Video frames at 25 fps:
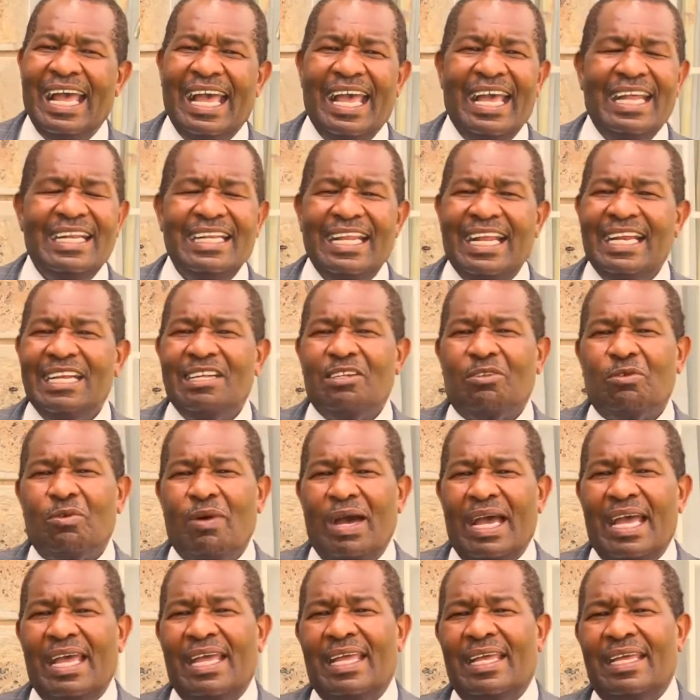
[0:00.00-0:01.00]
And that is
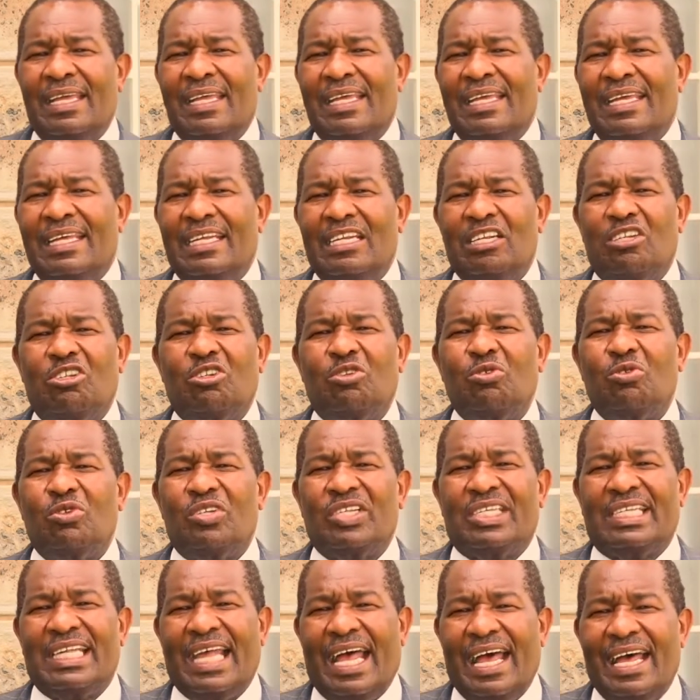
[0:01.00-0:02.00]
why it is so
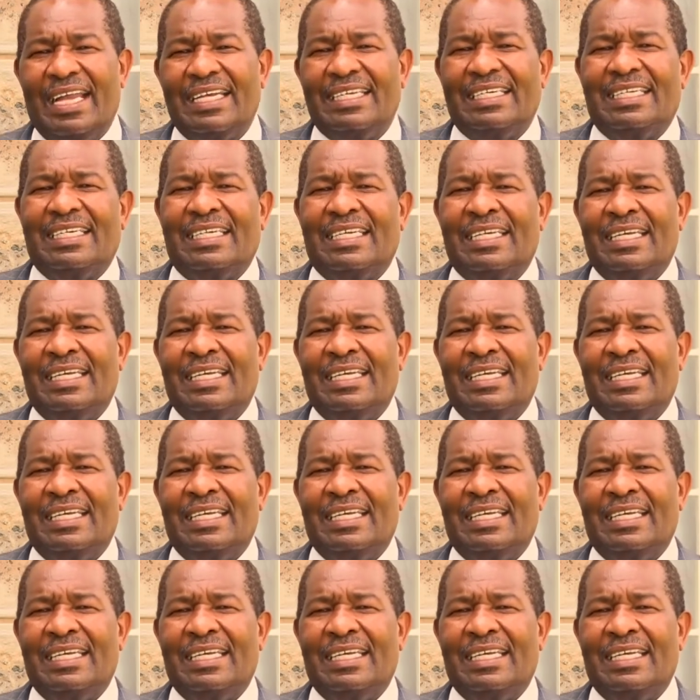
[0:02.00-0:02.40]
sad